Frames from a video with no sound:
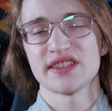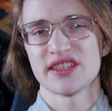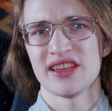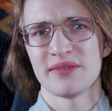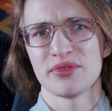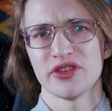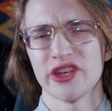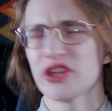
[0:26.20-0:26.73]

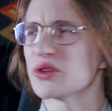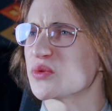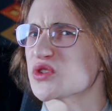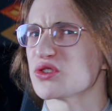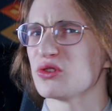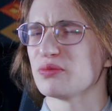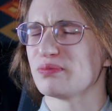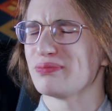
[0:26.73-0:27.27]

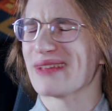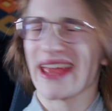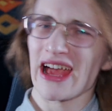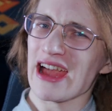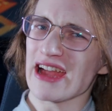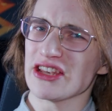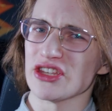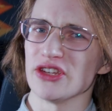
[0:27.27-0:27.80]
CPUs, or
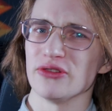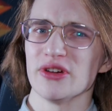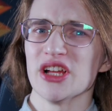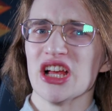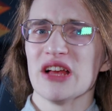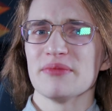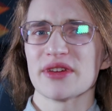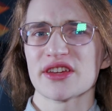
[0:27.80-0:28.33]
can you?
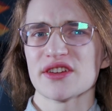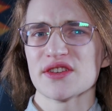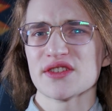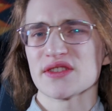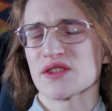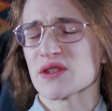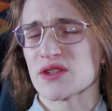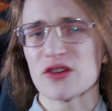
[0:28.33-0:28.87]

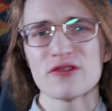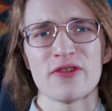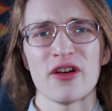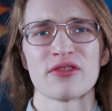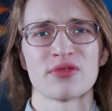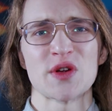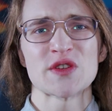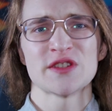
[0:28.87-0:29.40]
Because so
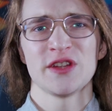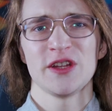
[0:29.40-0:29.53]
far Ryzen